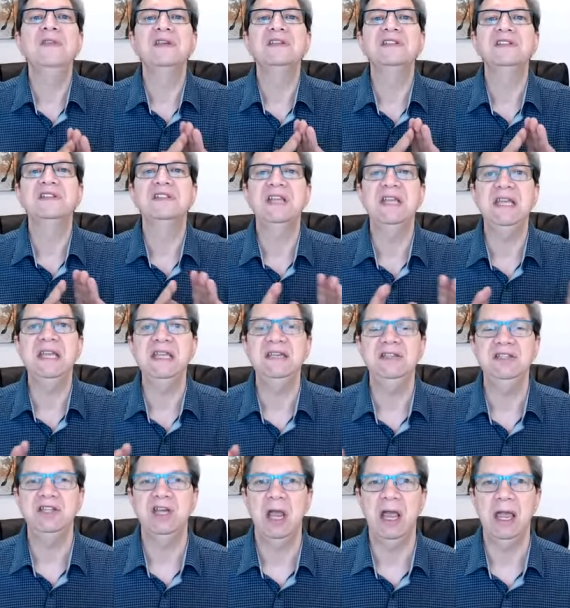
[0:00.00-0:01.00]
the scene
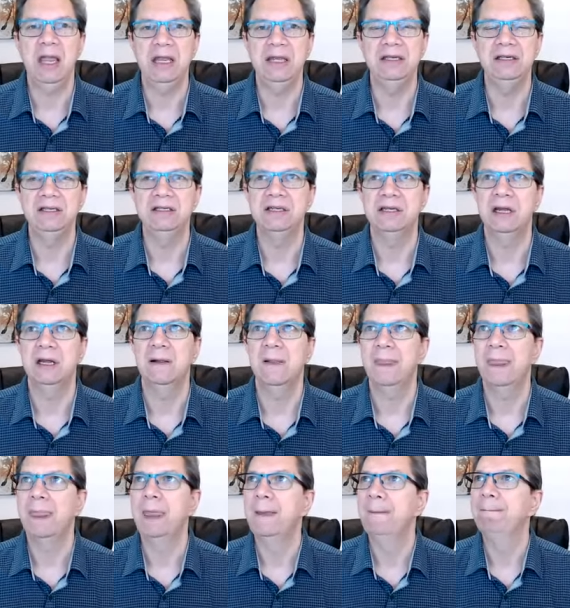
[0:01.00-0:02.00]
changed.
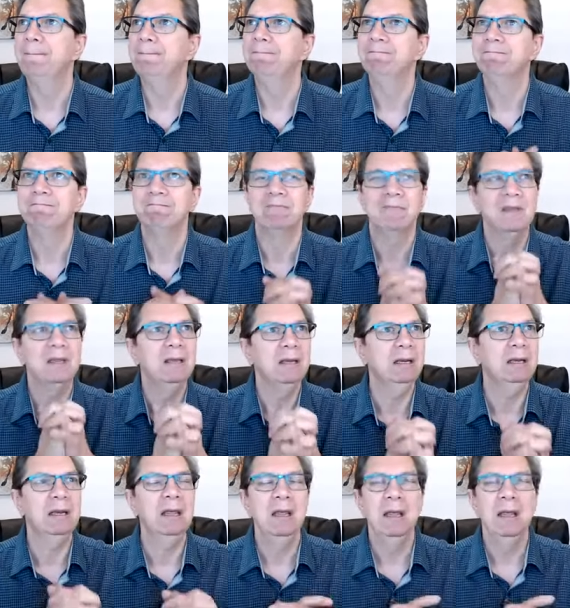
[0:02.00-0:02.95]
And,